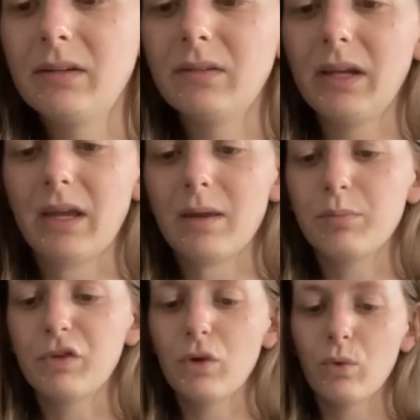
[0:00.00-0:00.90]
it
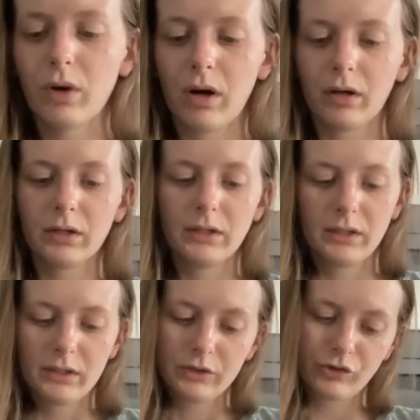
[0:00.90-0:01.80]
keeps your
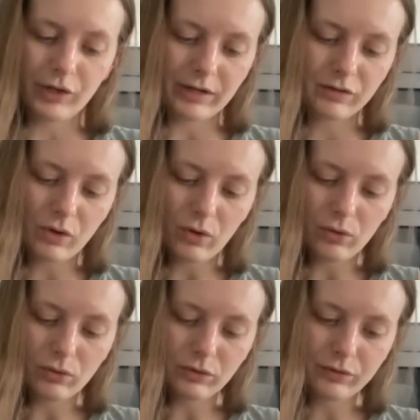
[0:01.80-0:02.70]
drinks
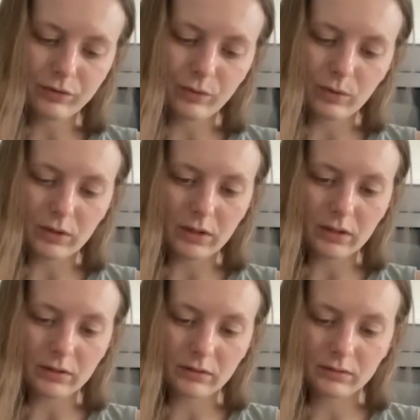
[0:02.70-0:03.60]
cold
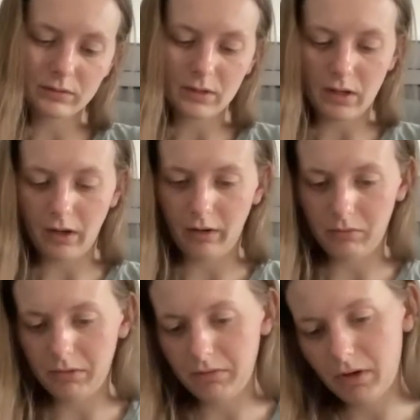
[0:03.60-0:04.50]
for, God, I
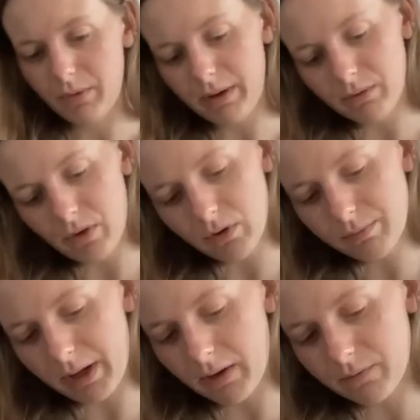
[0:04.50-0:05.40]
don't even know how long,
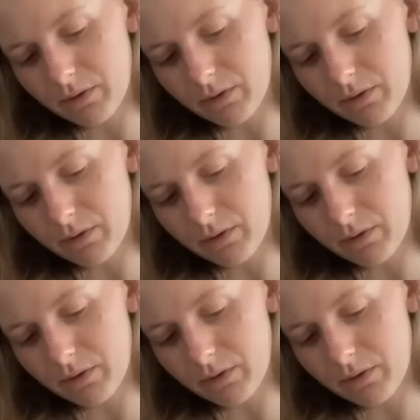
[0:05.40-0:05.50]
but